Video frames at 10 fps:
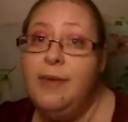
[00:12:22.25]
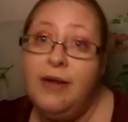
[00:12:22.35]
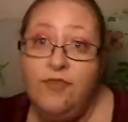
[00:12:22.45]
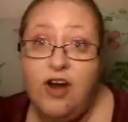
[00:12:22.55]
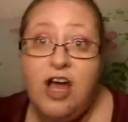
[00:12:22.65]
I
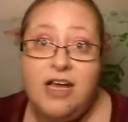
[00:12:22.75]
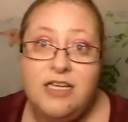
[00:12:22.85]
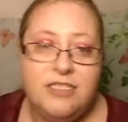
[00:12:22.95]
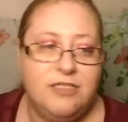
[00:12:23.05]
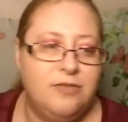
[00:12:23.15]
mean, for
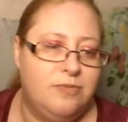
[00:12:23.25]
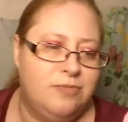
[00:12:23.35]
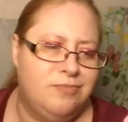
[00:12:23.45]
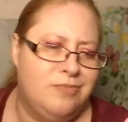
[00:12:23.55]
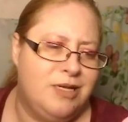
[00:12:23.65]
us,
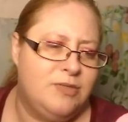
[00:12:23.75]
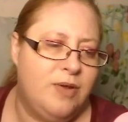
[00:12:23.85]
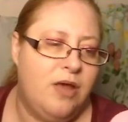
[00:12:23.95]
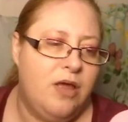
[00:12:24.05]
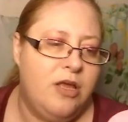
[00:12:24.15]
might as well.